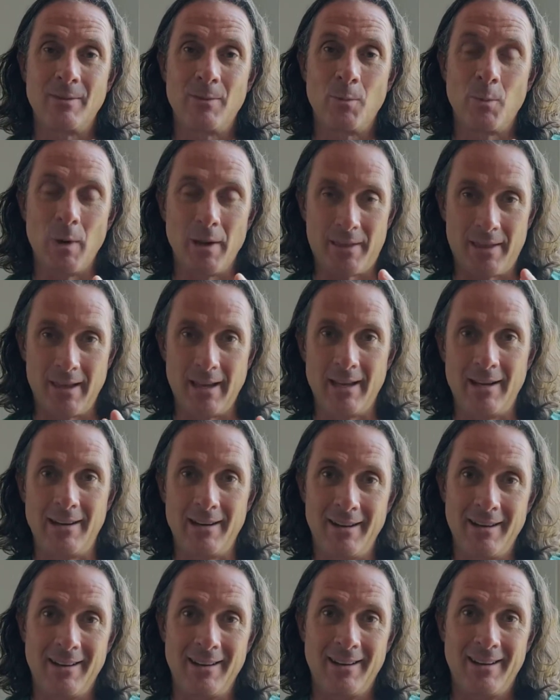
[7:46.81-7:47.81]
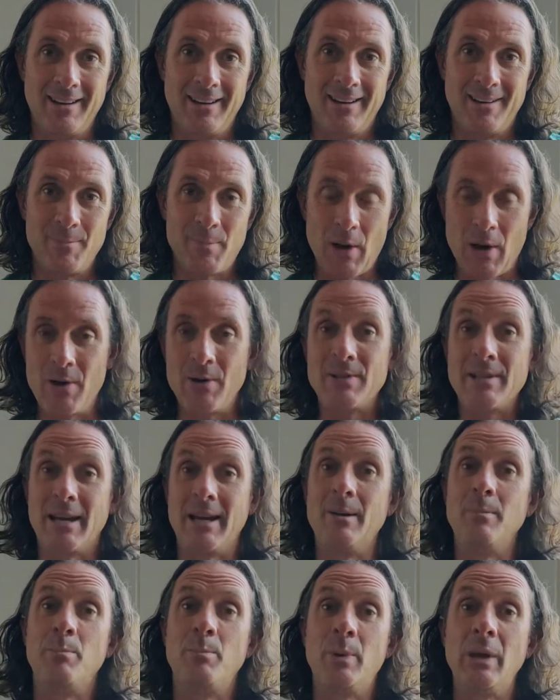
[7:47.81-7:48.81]
within
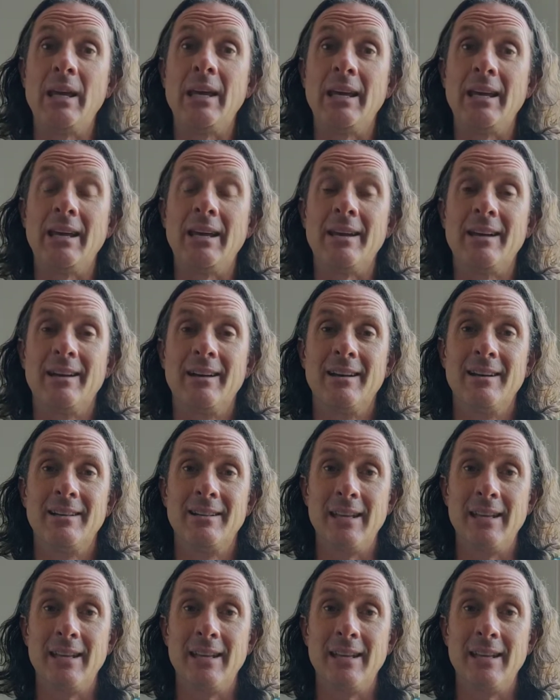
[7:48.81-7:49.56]
paradigm B,